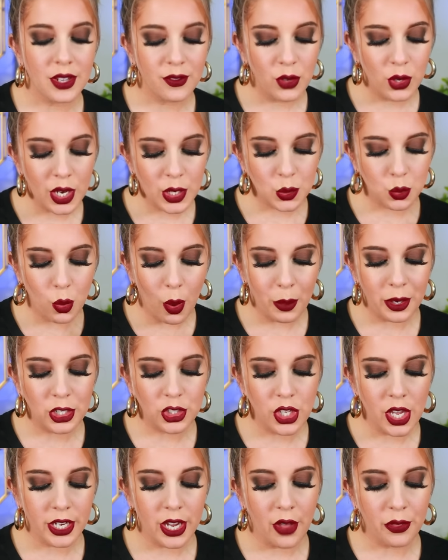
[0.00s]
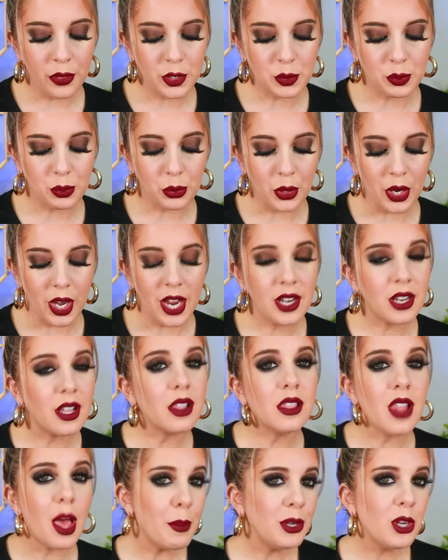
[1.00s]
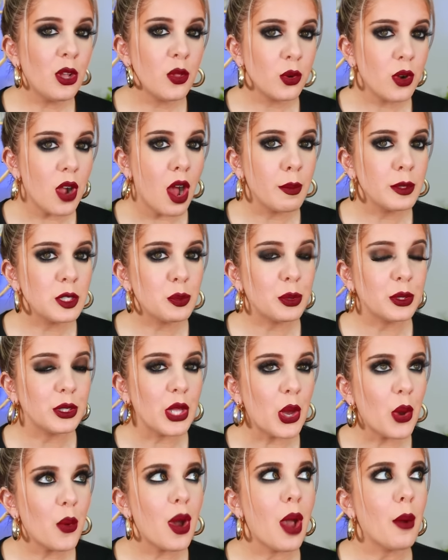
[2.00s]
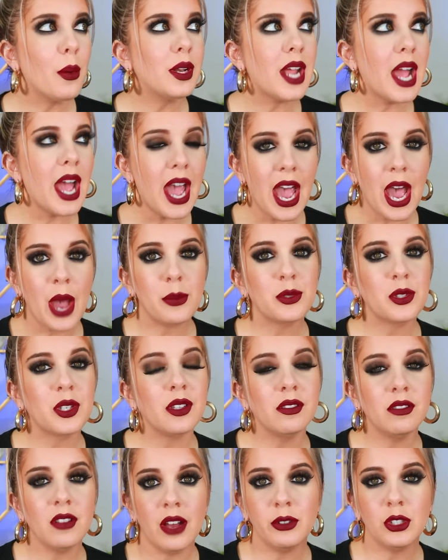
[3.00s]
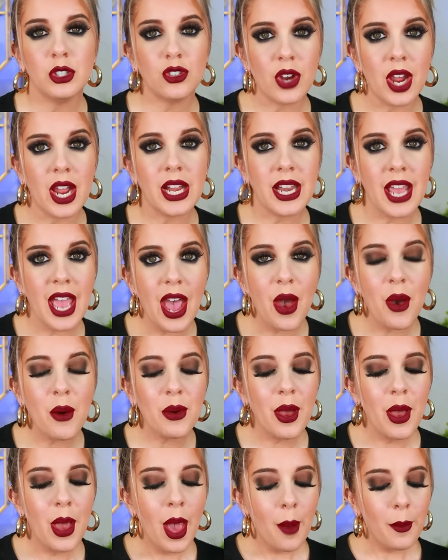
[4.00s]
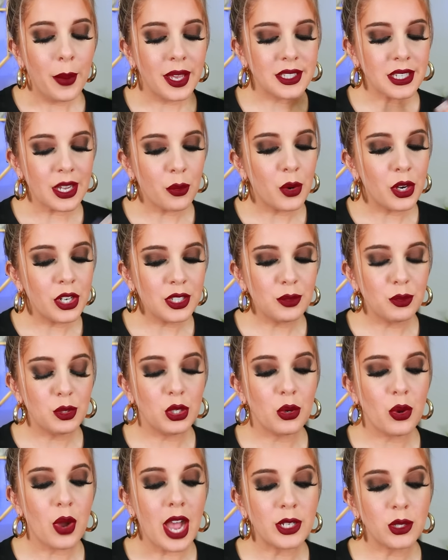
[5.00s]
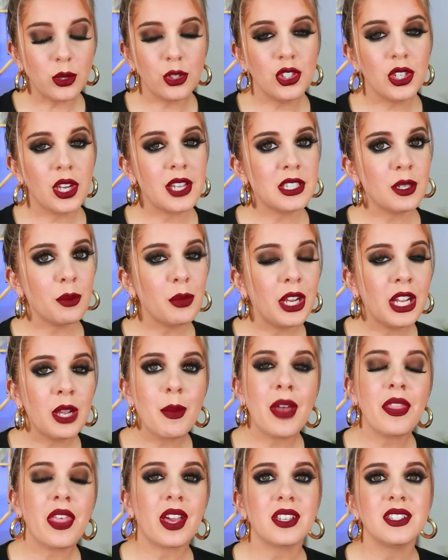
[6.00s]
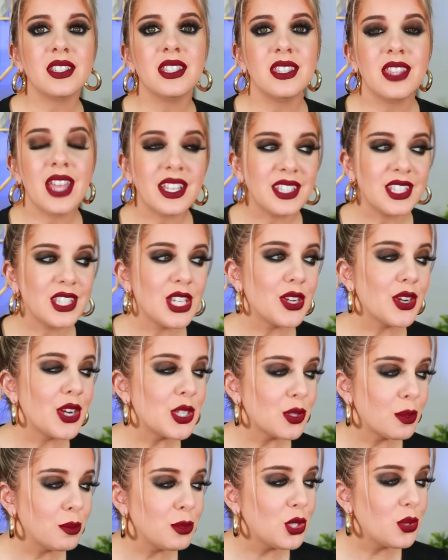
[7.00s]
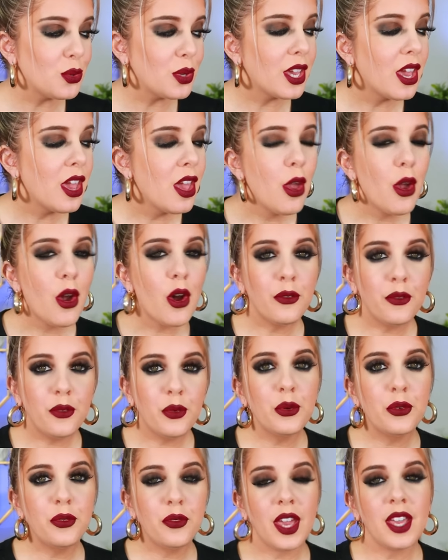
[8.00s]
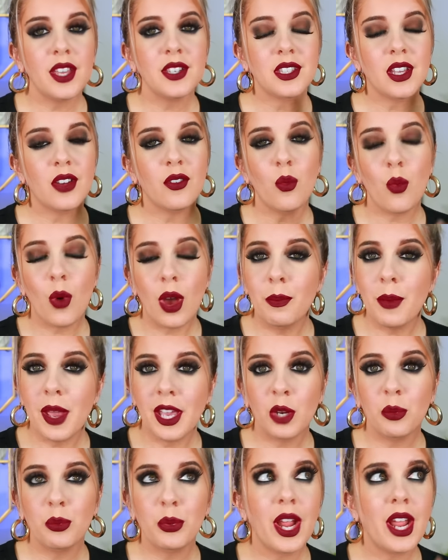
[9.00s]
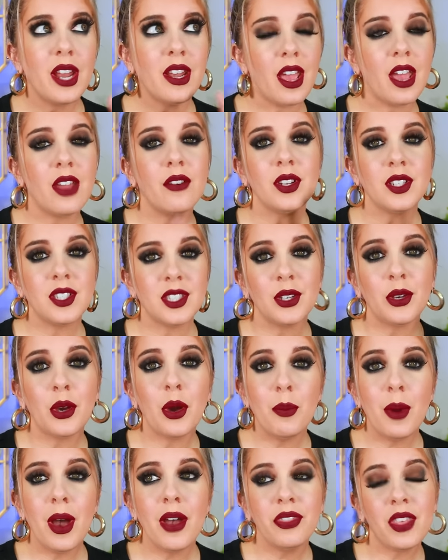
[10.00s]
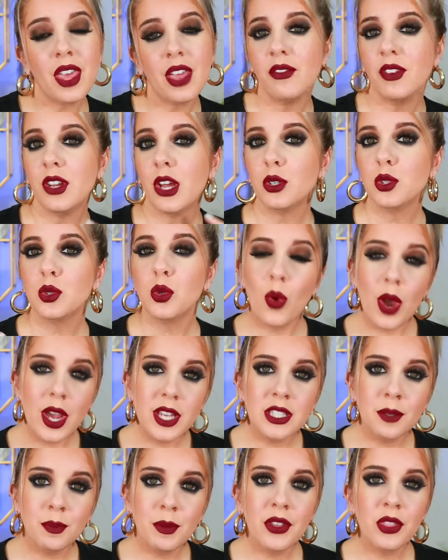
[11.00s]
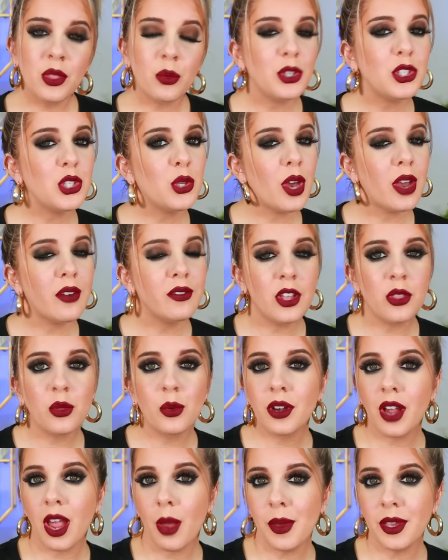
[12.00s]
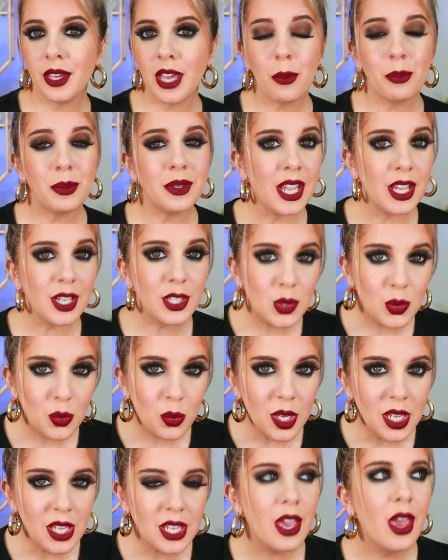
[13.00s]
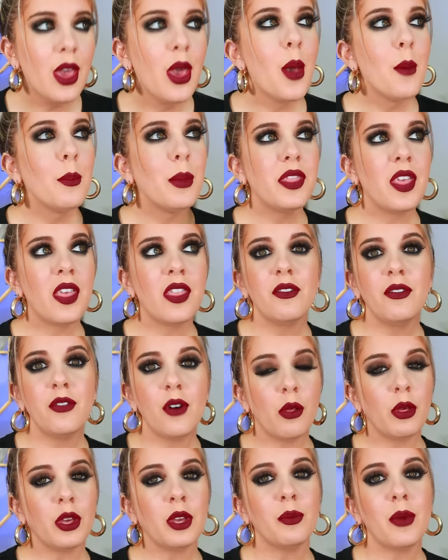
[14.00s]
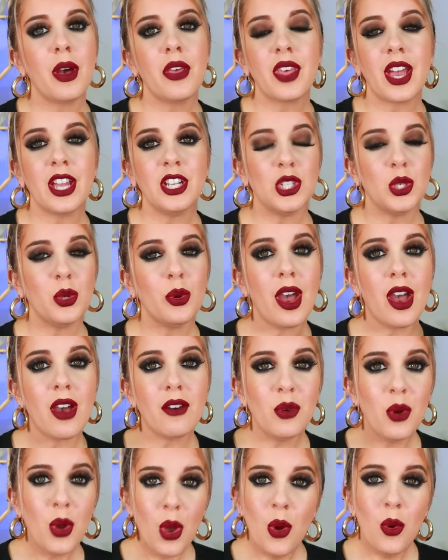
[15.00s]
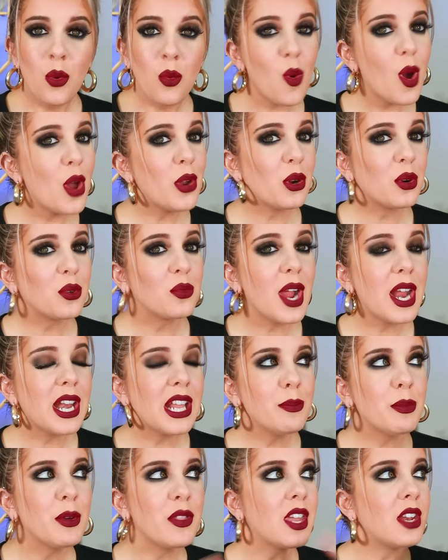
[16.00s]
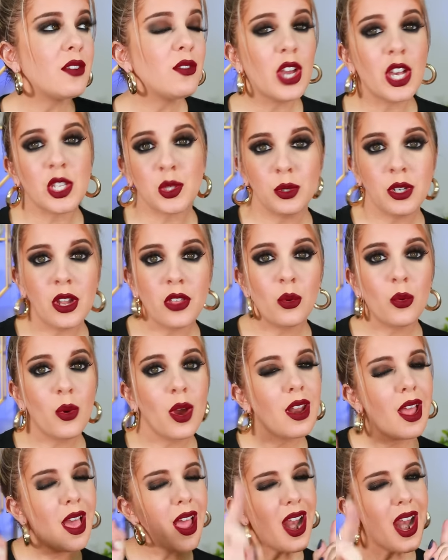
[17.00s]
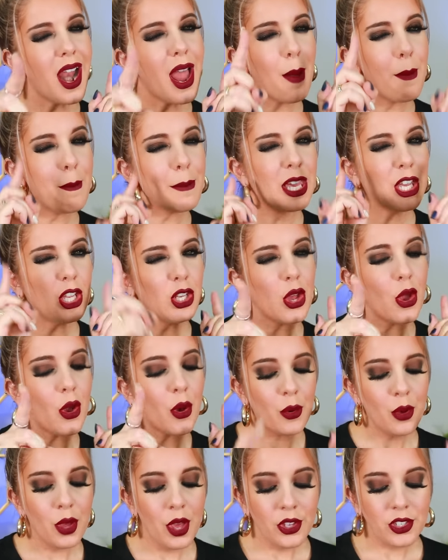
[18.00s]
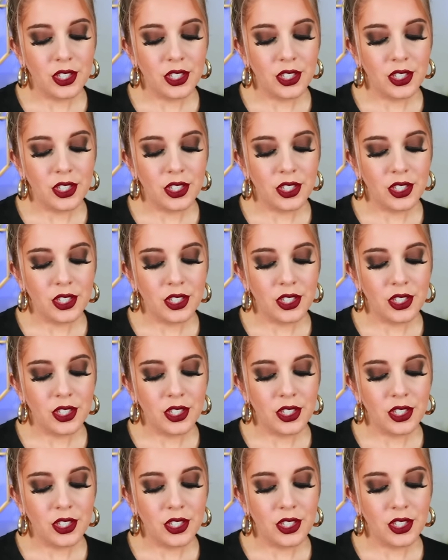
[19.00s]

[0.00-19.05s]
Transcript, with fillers: If you guys want me to check out this brand, let me know in the comments below. I would absolutely love to try it out because I wanted, you know, I told you guys I'm bringing back that, that series. I'm doing a full face of one makeup brand every single month, if not twice a month. We do have another one coming up next week, but then the following month I do have one already. But then if you guys want another one, let me know.